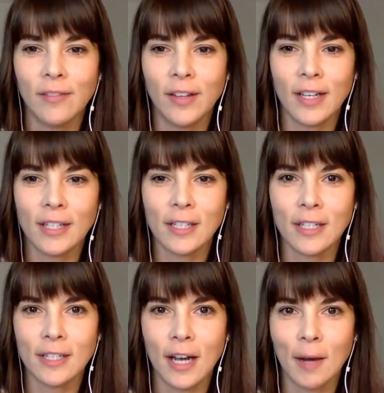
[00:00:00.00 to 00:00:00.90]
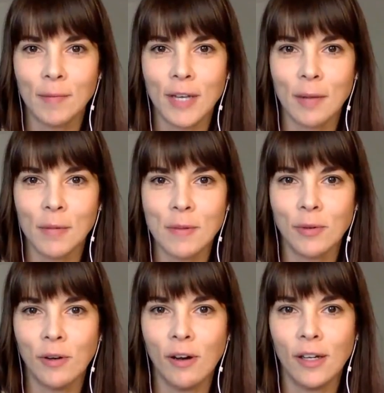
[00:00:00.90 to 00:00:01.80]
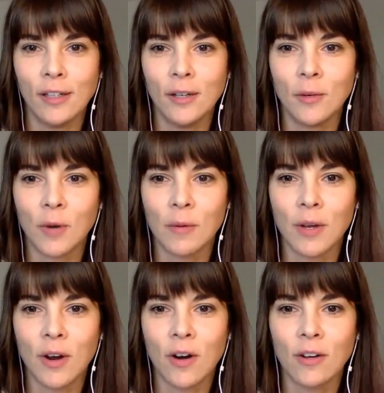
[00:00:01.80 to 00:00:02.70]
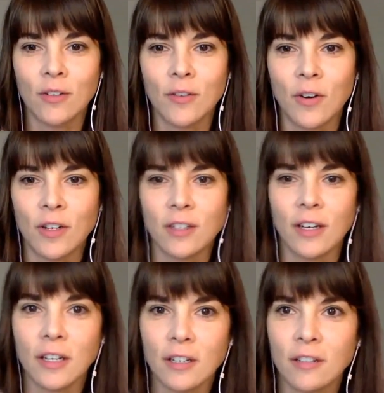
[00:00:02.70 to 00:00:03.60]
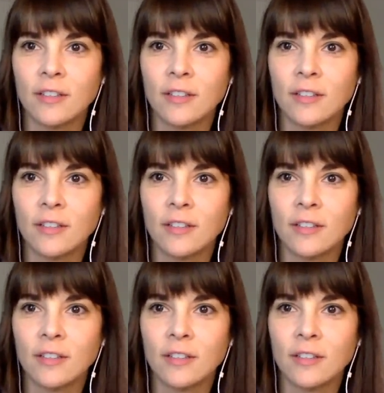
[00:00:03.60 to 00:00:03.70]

I feel like it's good to update people on where we are as far as like